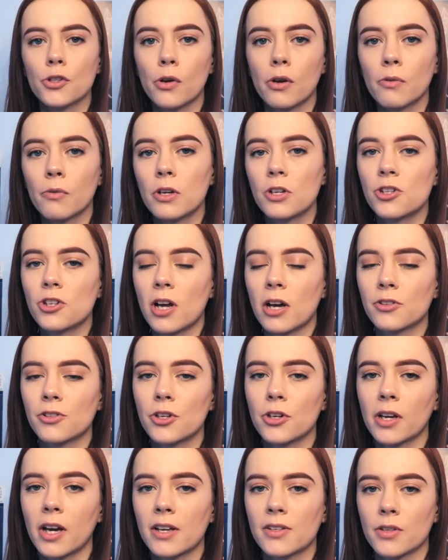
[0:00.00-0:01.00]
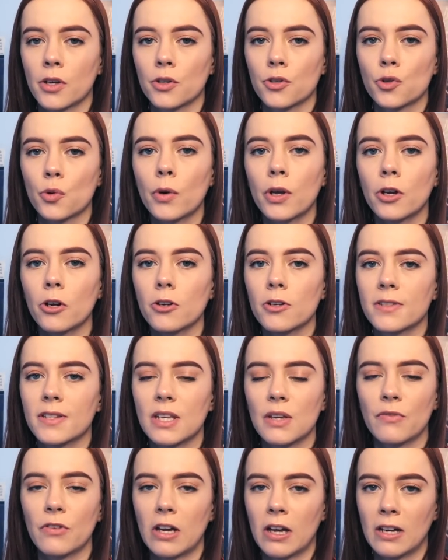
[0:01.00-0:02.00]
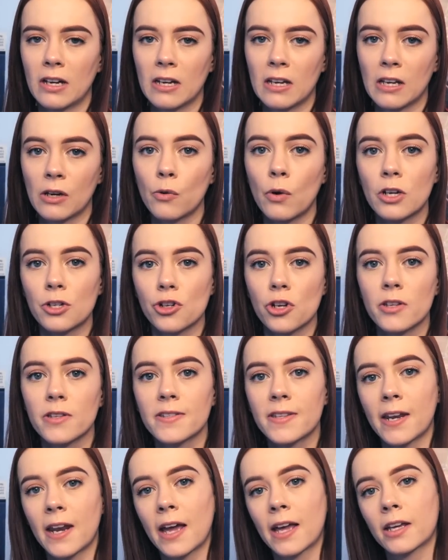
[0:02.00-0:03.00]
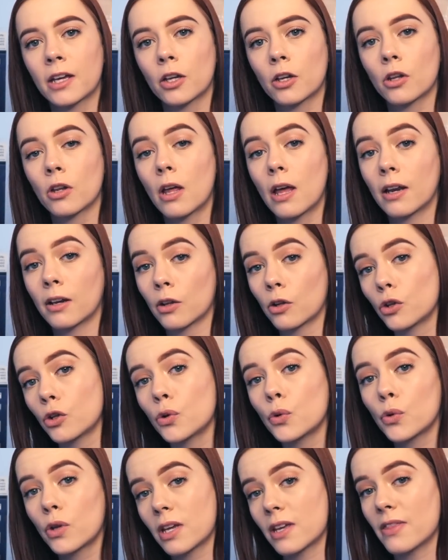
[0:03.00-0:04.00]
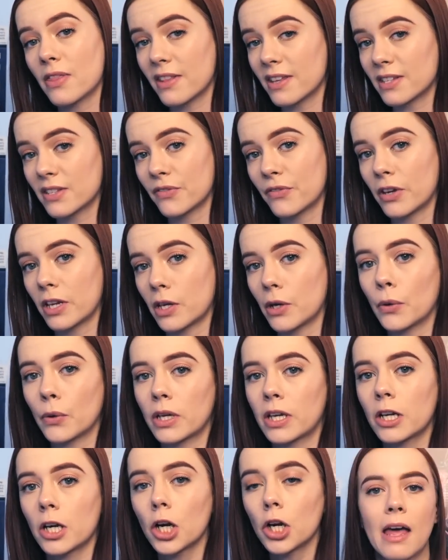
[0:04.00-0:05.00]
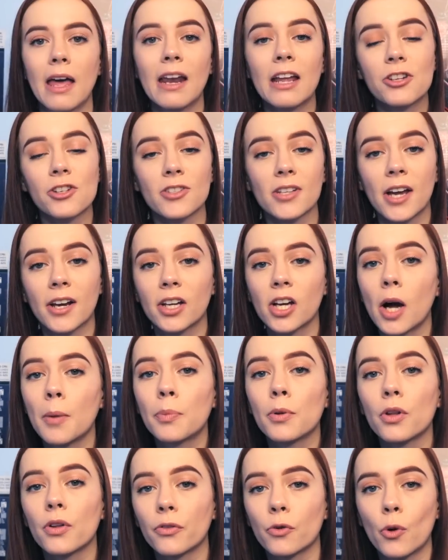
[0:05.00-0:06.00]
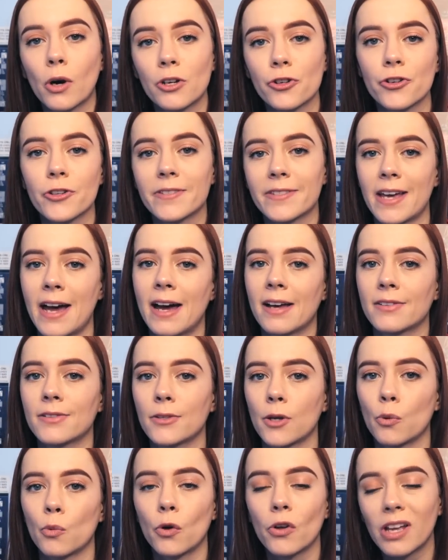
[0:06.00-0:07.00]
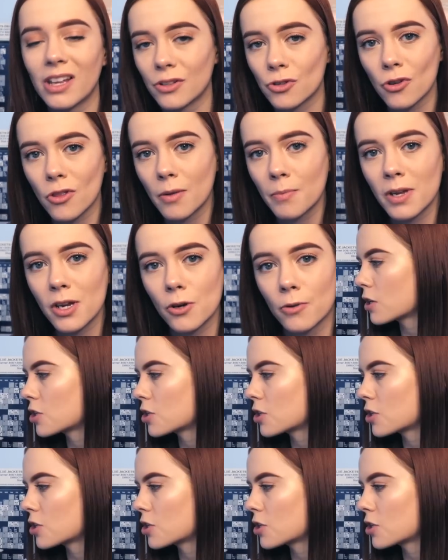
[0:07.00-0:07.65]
So I reached out to you guys on Twitter to see if you had any questions that I could include in this video here, and I just got a couple of questions asked, so we'll answer them here.